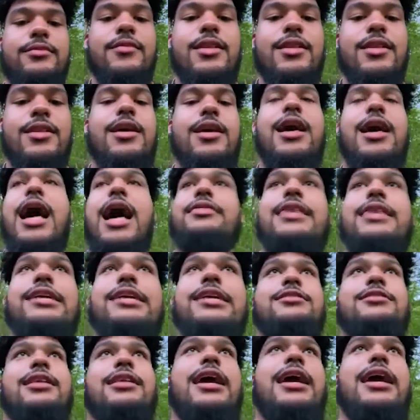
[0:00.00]
I think just,
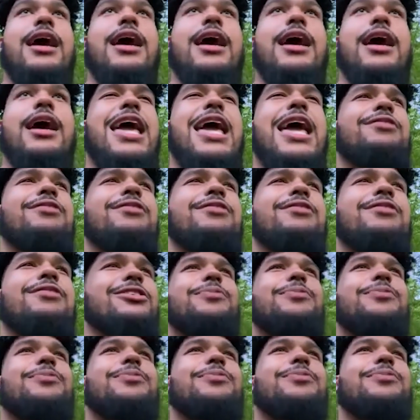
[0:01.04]
like, every single part of my
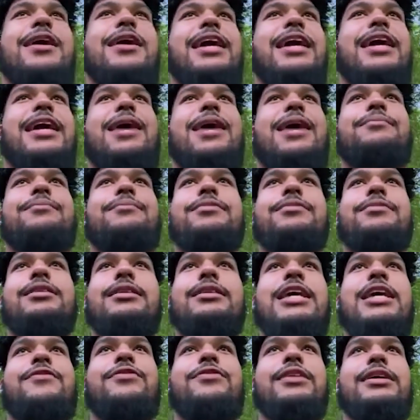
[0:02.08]
game, I'm
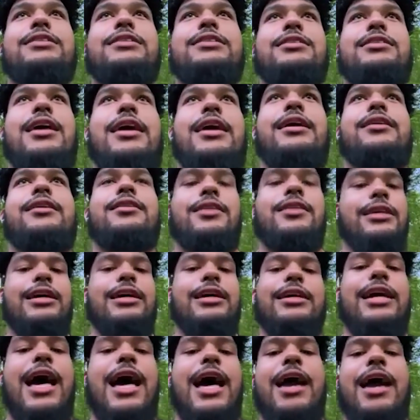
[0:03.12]
definitely just, like, young
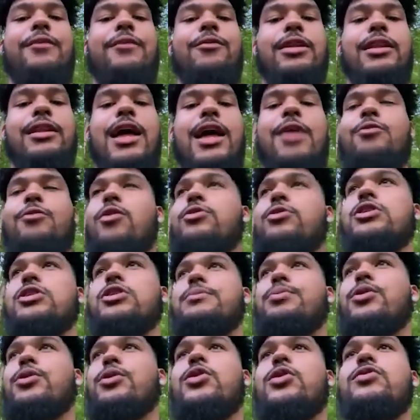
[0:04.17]
guy with a lot of room to
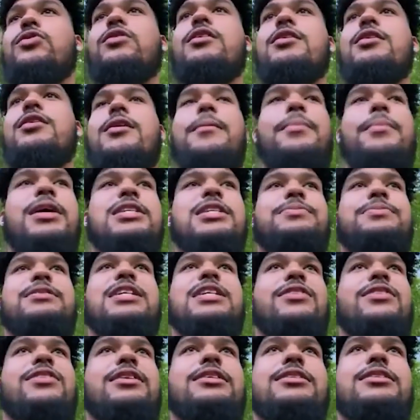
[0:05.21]
improve. But
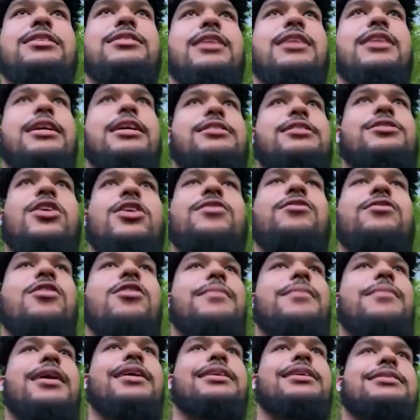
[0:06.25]
specifically just, like, just overall
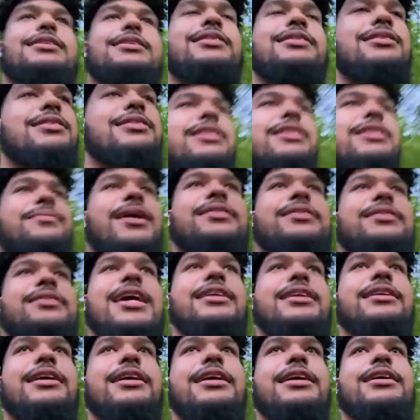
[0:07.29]
my consistency and my
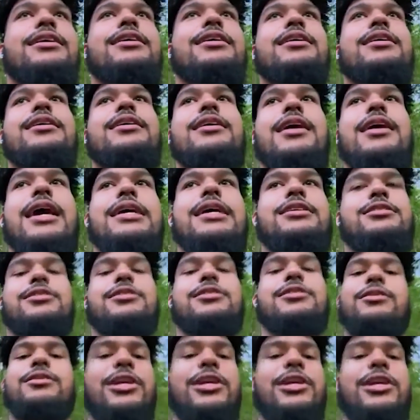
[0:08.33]
technique and just
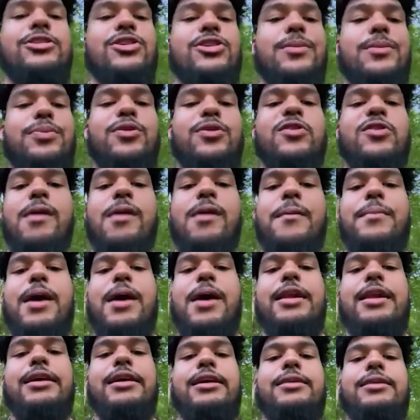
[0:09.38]
continue to improve my
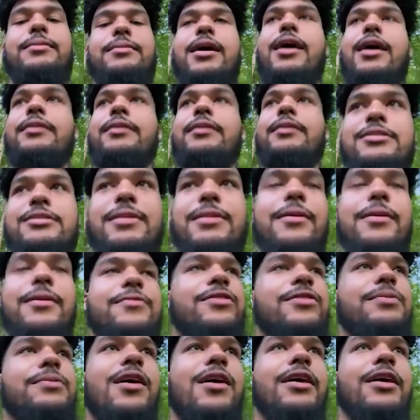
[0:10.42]
body and my
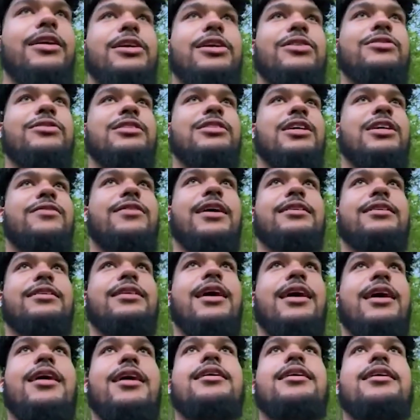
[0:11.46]
football IQ and stuff like
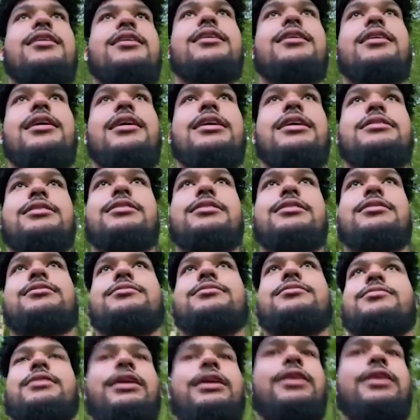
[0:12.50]
that and
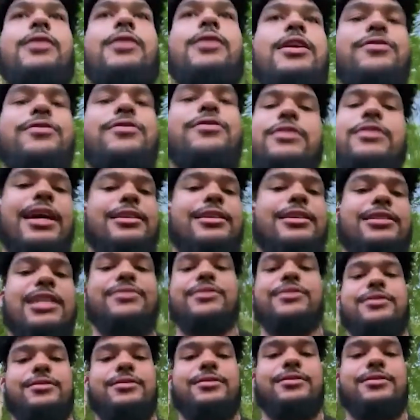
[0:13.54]
just getting ready for the next level.